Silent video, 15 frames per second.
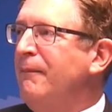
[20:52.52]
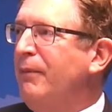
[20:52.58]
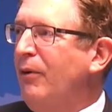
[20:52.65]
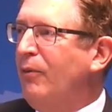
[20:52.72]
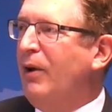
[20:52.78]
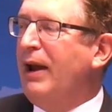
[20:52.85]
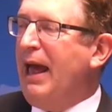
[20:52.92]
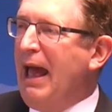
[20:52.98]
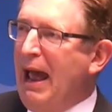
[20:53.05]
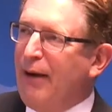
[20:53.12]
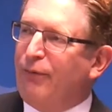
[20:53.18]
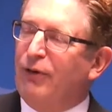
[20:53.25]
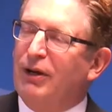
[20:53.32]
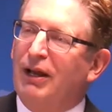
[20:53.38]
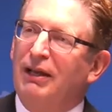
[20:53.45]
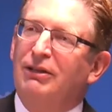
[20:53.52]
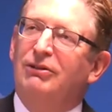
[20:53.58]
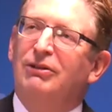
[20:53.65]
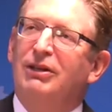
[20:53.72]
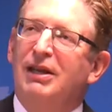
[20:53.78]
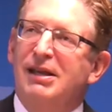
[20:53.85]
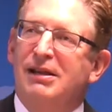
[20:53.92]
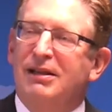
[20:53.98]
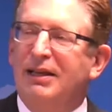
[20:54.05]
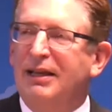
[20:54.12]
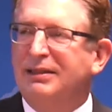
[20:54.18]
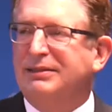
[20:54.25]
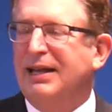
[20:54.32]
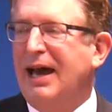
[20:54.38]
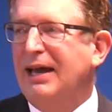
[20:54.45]
But what Africa uniquely
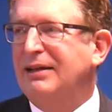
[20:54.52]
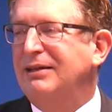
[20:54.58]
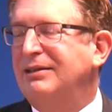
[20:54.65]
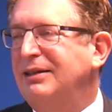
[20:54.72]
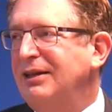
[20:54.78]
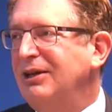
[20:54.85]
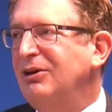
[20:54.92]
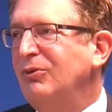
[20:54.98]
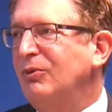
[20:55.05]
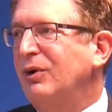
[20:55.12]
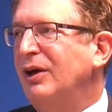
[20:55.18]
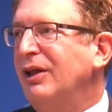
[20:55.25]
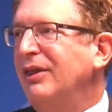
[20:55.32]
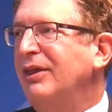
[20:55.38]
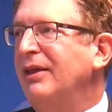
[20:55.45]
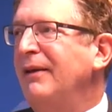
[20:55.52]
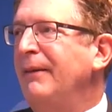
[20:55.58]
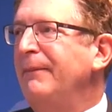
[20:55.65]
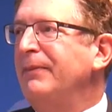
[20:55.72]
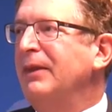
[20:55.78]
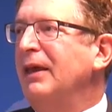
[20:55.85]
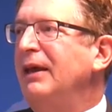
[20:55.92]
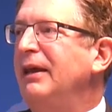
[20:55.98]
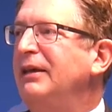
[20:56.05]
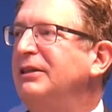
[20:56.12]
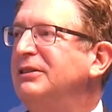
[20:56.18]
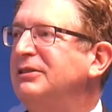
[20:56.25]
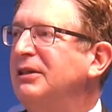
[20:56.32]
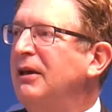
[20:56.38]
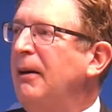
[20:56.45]
has had to deal with
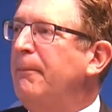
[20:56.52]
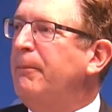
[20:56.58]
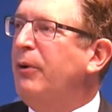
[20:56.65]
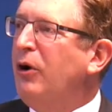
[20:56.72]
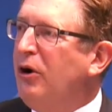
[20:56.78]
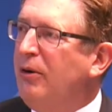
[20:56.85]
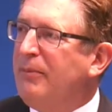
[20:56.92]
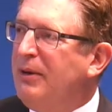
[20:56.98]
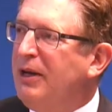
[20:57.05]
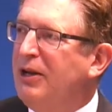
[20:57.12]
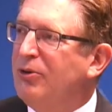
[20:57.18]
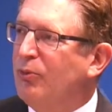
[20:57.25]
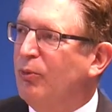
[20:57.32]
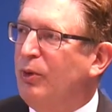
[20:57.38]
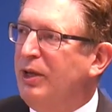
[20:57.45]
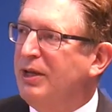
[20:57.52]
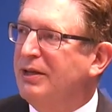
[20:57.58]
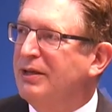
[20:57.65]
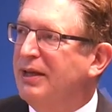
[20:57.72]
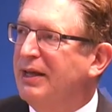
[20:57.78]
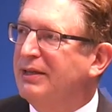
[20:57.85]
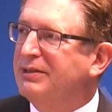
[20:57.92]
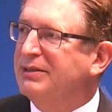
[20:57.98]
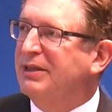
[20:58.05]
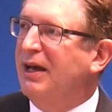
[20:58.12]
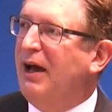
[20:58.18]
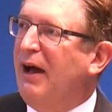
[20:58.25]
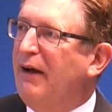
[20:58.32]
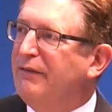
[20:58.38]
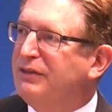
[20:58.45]
is permanent weakness
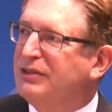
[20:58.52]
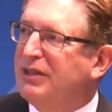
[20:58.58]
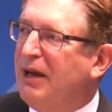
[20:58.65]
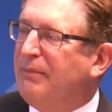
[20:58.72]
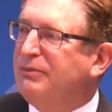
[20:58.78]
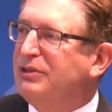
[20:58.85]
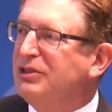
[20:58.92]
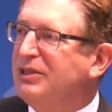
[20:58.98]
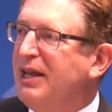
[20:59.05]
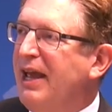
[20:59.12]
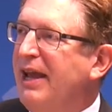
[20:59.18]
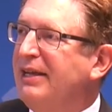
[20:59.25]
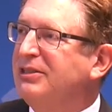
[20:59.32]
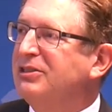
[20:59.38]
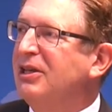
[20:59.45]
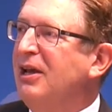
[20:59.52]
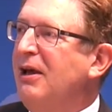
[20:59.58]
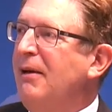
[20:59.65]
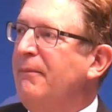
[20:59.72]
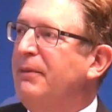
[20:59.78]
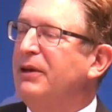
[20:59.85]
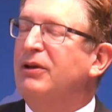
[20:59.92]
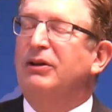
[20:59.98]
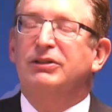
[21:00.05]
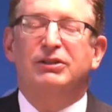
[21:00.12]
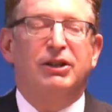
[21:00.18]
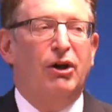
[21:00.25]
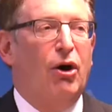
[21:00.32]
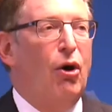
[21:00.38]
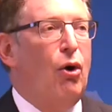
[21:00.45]
of some states because
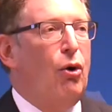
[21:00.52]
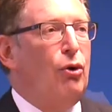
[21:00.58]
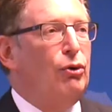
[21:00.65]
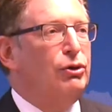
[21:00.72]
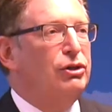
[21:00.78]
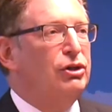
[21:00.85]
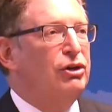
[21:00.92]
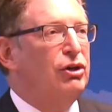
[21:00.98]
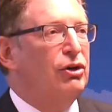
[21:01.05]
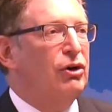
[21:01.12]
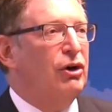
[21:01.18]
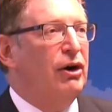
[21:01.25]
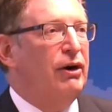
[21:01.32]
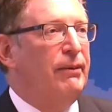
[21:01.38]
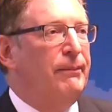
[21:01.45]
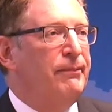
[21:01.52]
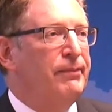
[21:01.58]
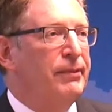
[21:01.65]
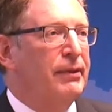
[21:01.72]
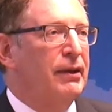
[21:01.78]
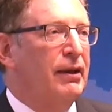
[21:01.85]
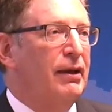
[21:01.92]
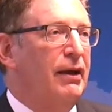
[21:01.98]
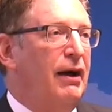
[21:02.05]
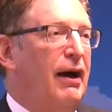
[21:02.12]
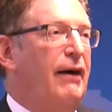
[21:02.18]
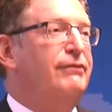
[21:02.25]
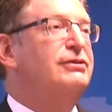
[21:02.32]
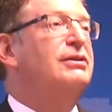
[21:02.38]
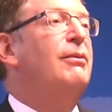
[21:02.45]
the old cure
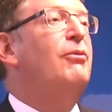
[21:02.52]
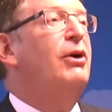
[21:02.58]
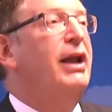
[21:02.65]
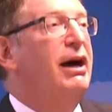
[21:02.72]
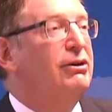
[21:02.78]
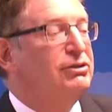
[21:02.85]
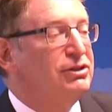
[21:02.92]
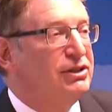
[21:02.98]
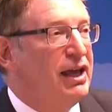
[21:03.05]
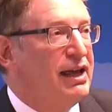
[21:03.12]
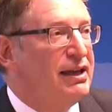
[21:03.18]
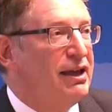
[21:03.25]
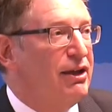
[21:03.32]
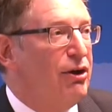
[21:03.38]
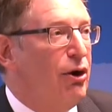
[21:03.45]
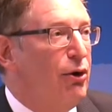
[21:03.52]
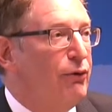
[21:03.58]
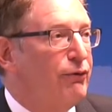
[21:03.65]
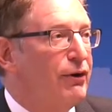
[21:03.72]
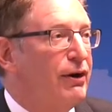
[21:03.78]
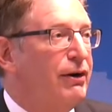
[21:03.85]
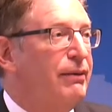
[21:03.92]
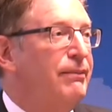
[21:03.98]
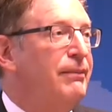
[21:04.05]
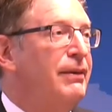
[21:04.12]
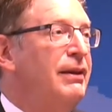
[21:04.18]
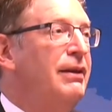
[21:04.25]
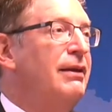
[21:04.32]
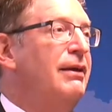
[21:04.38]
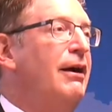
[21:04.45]
of someone else taking over,
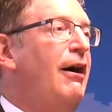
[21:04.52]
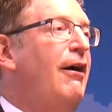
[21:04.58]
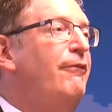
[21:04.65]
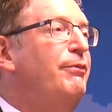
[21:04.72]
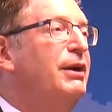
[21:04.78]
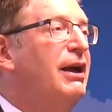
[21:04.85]
of